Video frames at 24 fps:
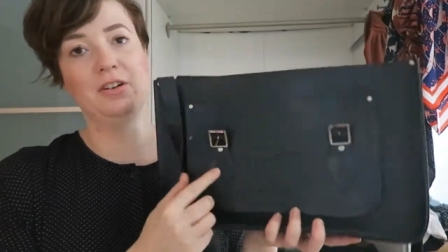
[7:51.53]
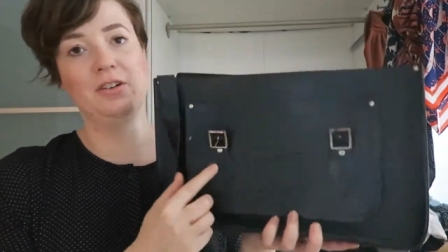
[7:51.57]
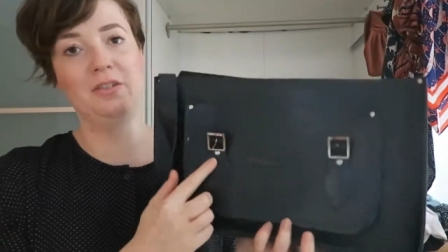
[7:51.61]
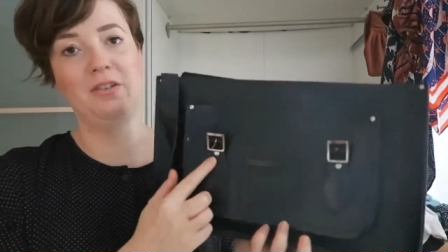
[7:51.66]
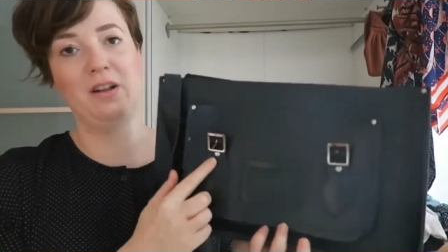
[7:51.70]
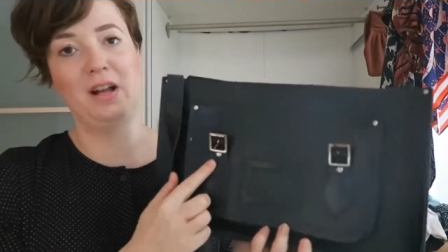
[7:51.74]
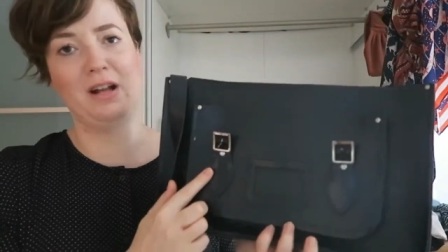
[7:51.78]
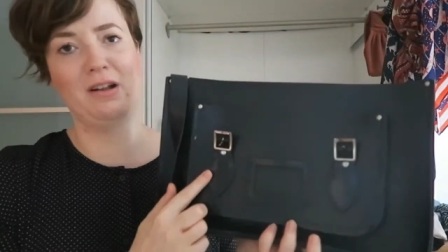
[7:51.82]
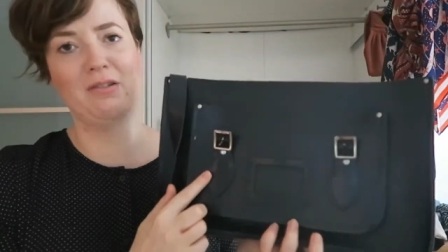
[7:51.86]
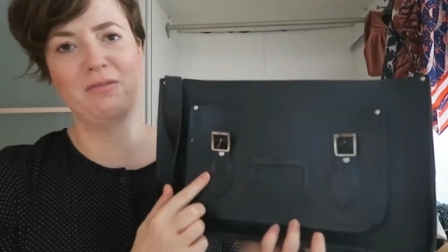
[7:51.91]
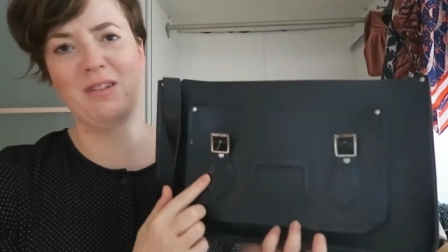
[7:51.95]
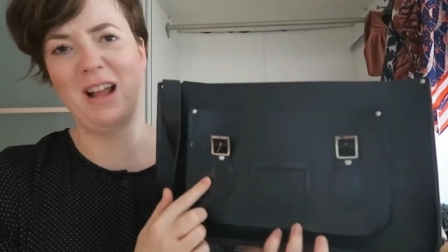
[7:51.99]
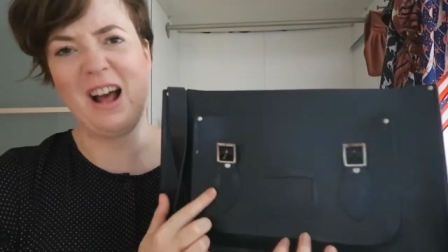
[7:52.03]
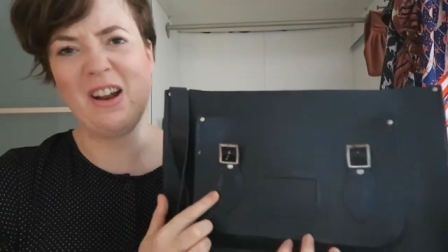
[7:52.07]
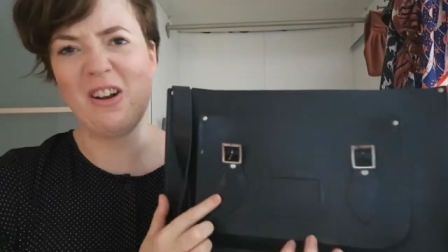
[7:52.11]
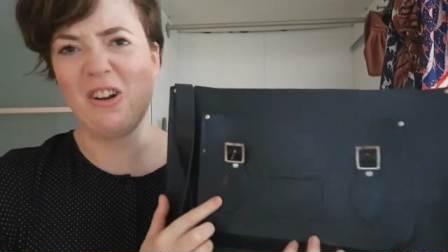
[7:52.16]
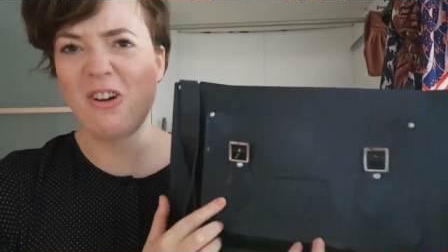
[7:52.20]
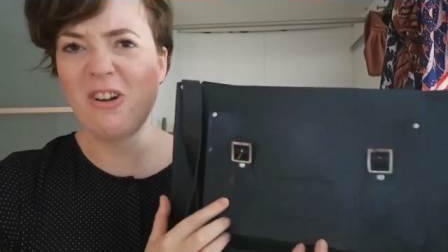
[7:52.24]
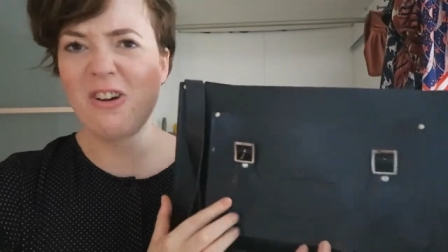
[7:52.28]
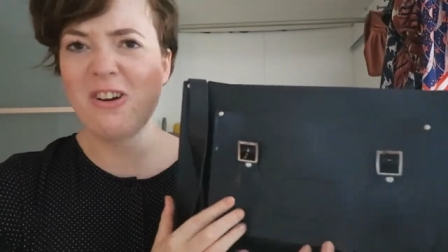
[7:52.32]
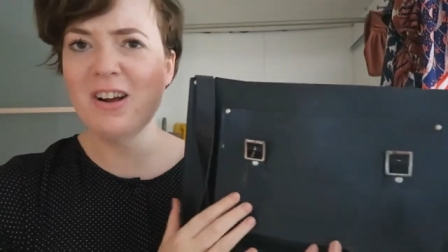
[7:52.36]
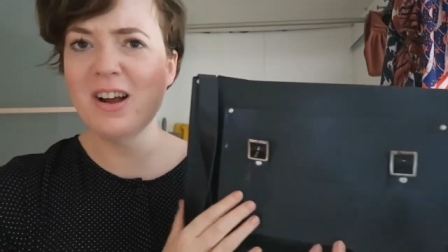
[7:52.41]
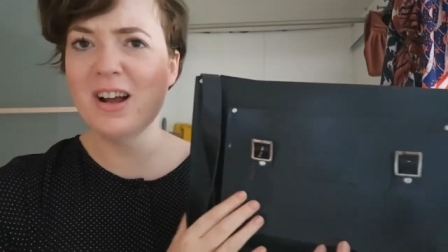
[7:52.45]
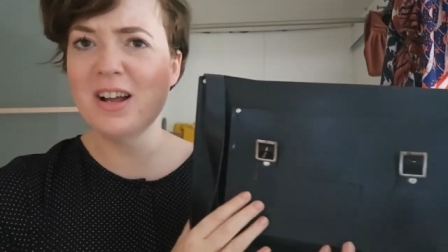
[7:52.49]
I
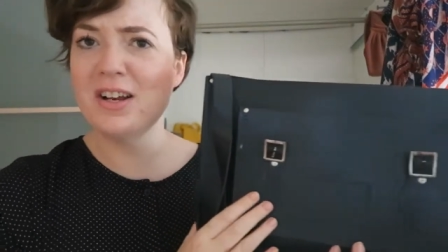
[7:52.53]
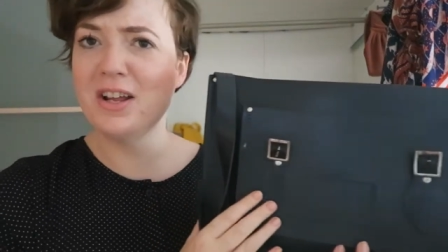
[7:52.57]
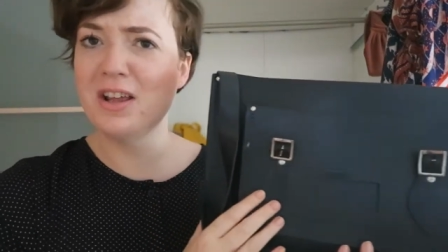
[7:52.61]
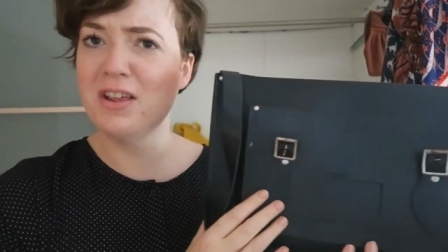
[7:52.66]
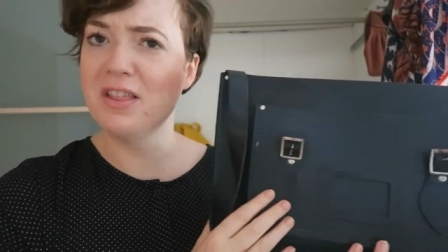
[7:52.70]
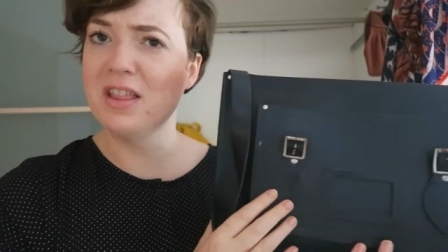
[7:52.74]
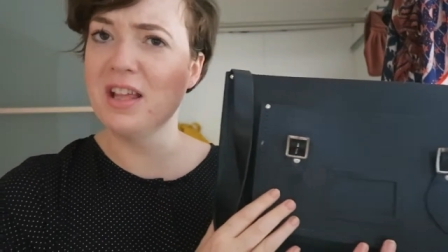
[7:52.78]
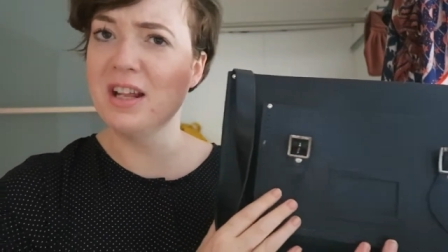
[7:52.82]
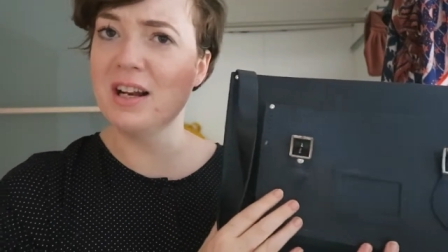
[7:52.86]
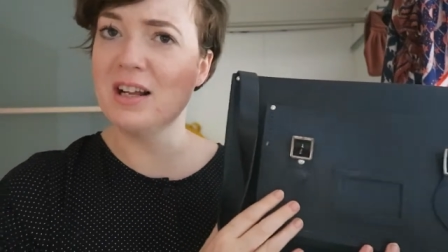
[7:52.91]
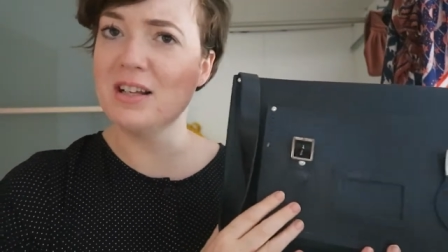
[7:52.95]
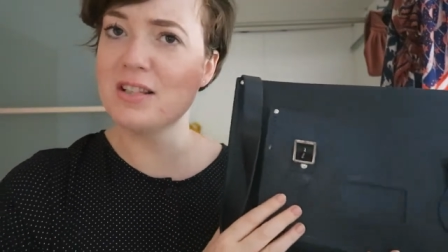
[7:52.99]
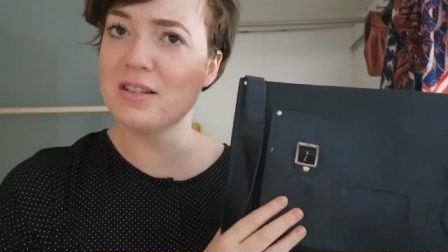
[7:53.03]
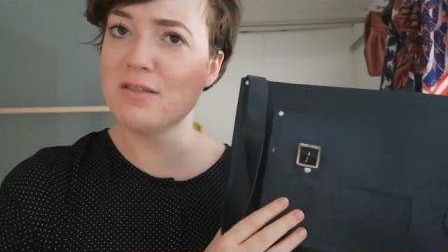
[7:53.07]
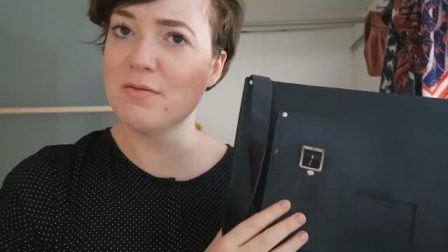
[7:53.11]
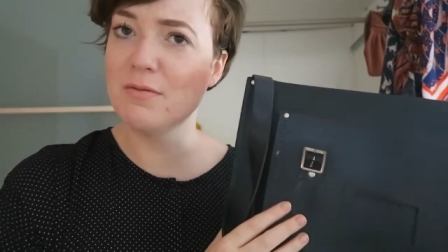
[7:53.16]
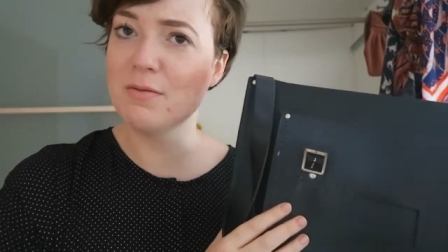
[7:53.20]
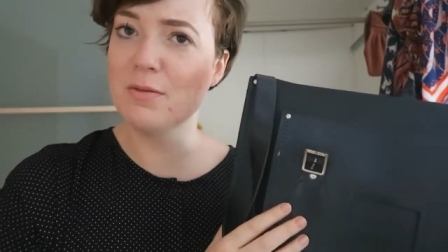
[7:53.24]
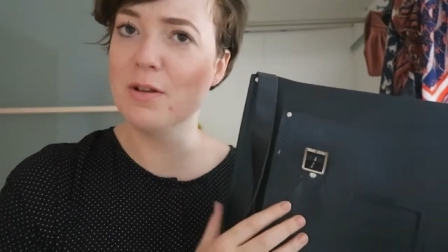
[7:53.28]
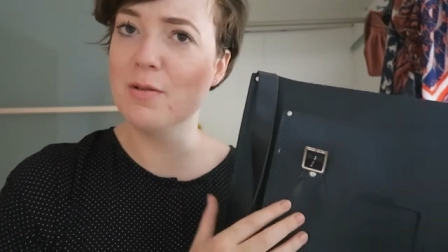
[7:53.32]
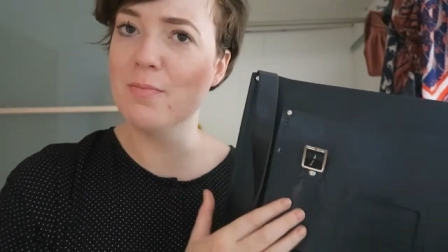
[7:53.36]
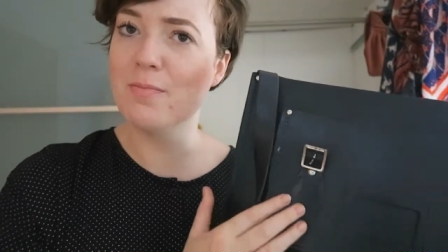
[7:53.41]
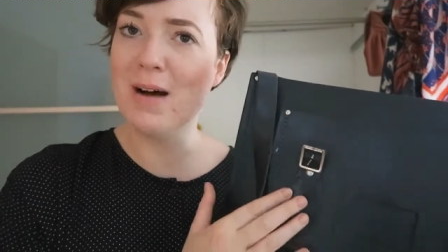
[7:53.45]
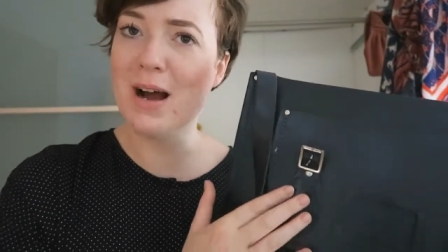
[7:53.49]
don't think that's
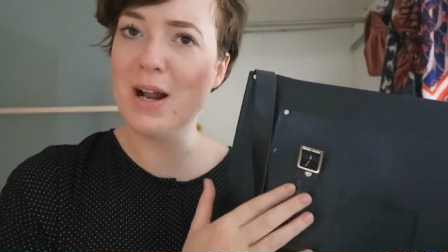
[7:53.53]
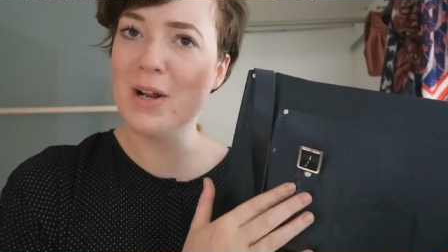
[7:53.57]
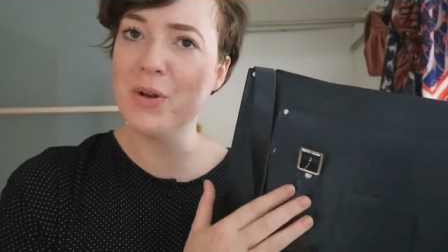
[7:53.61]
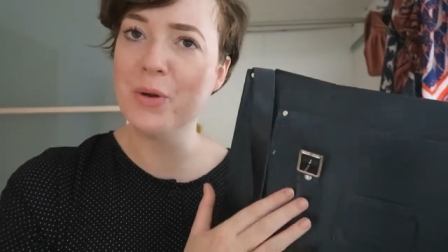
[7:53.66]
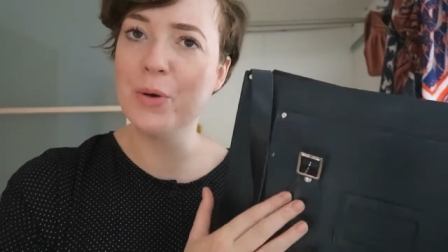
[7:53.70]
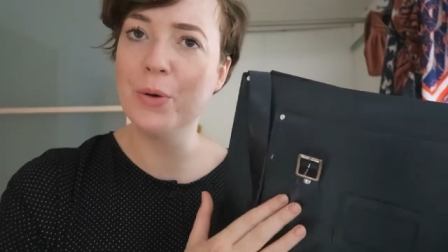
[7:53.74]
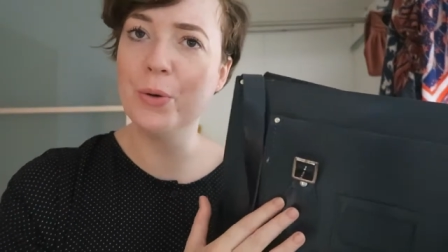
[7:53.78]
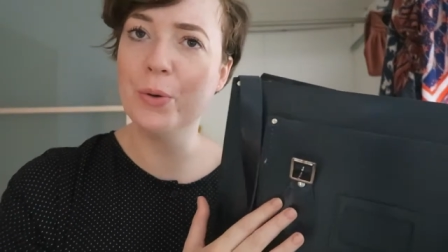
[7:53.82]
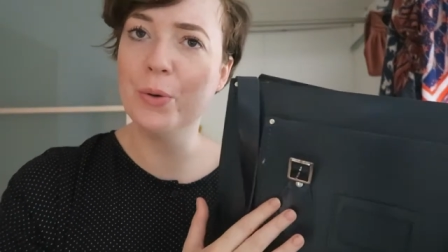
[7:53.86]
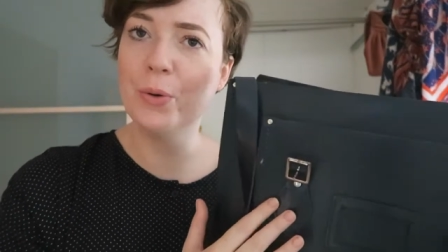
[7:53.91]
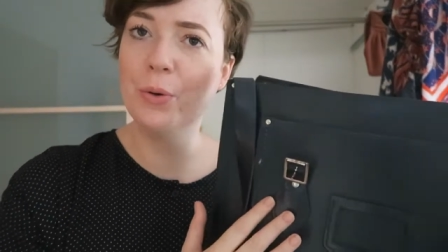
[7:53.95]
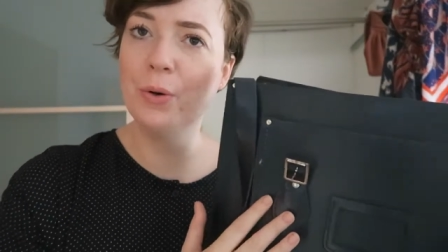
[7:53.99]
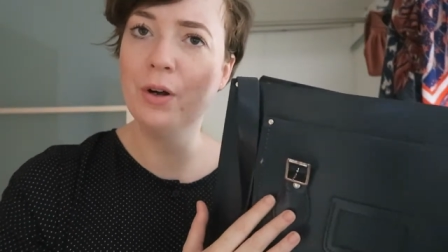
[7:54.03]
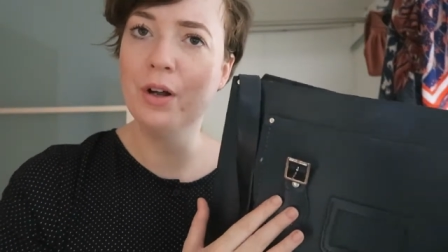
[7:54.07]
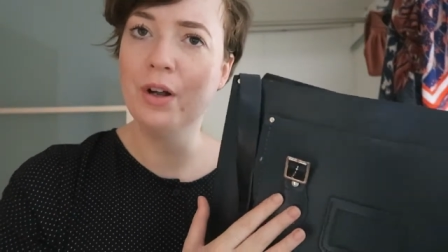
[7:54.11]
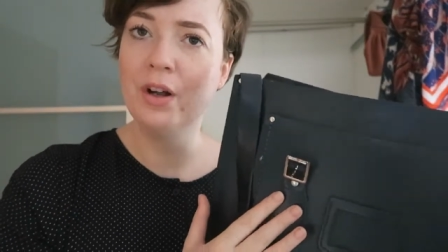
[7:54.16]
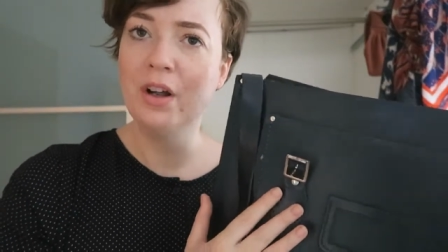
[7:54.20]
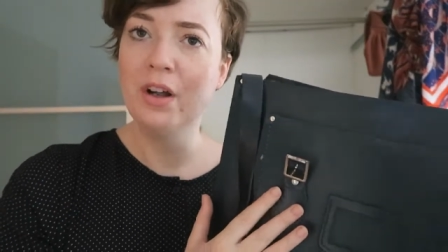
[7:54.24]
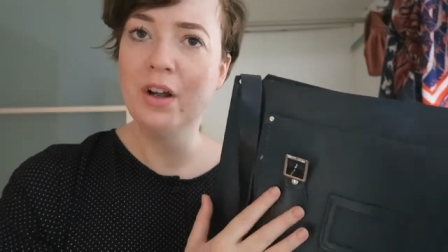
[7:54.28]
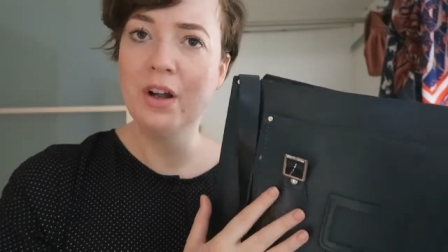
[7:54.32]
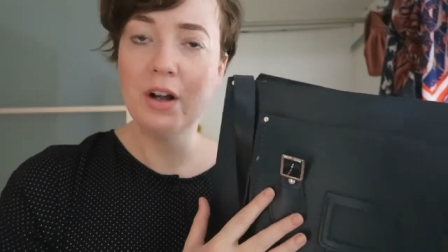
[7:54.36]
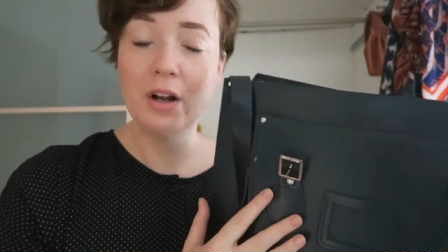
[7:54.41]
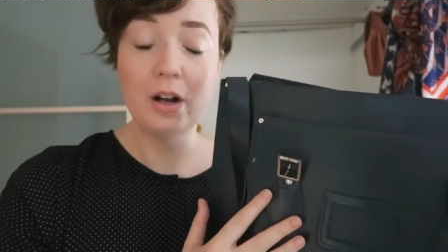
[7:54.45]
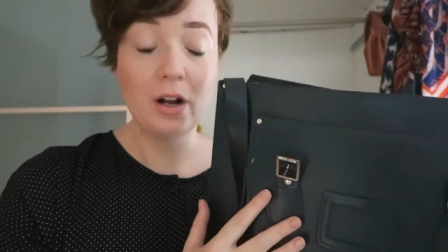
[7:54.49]
the manual
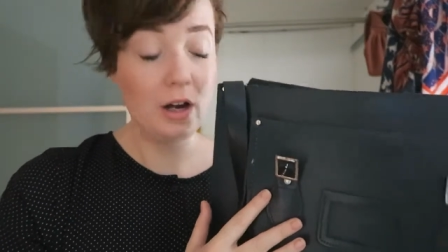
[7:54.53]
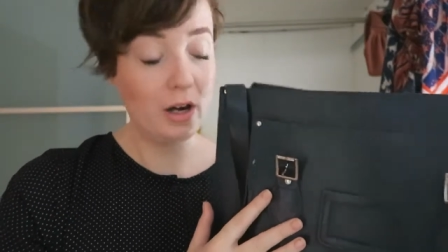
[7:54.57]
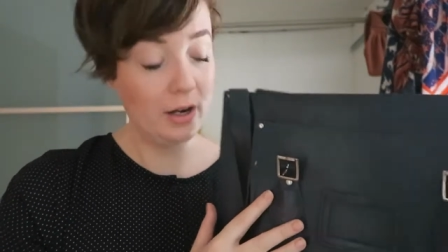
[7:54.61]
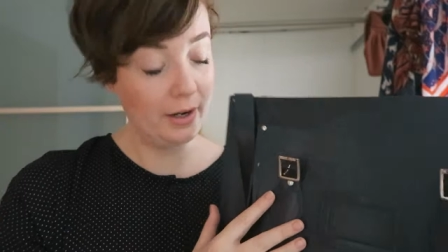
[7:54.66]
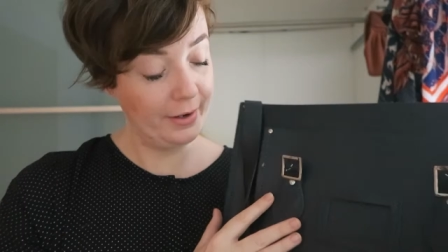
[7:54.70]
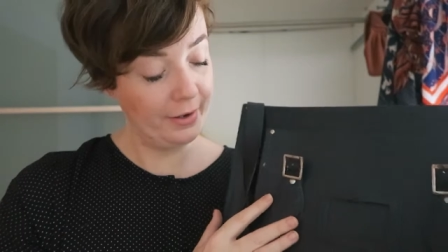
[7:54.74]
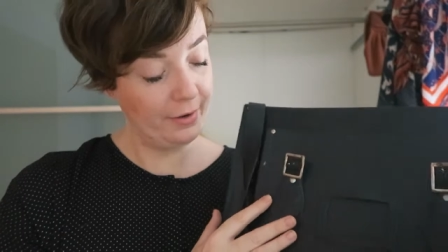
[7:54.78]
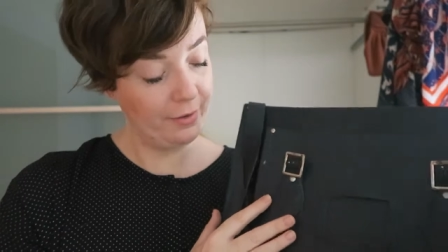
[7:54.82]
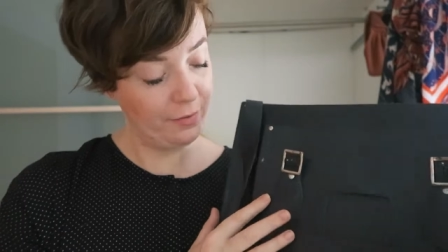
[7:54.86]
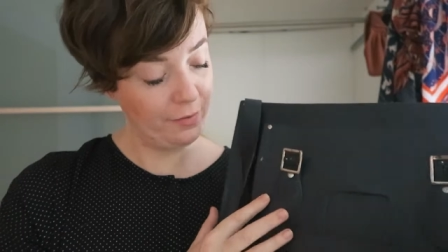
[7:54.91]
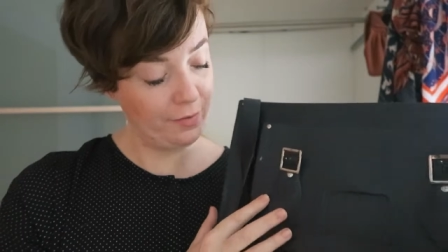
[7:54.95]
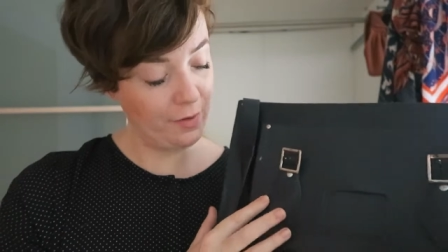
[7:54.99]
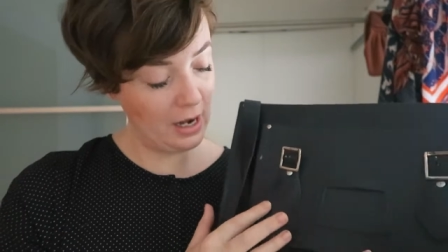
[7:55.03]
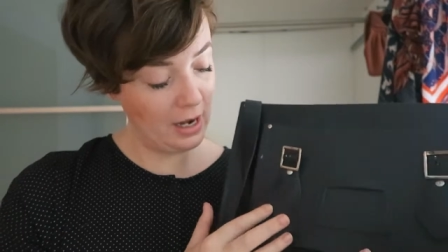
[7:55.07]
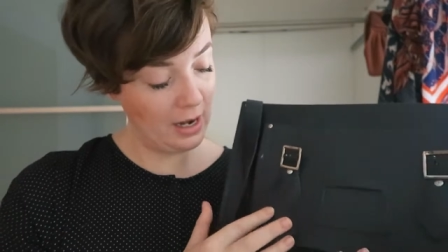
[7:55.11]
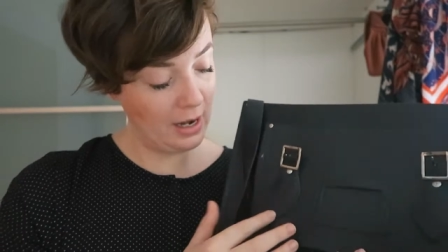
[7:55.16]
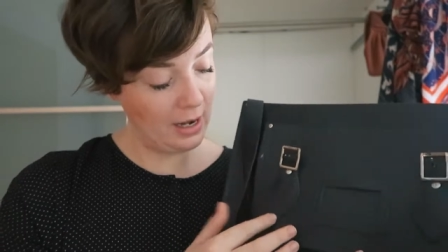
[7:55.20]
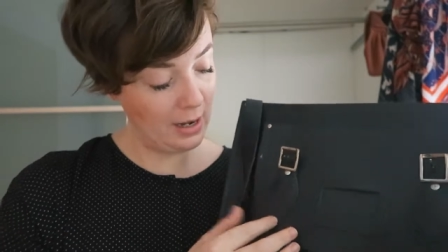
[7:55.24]
kind of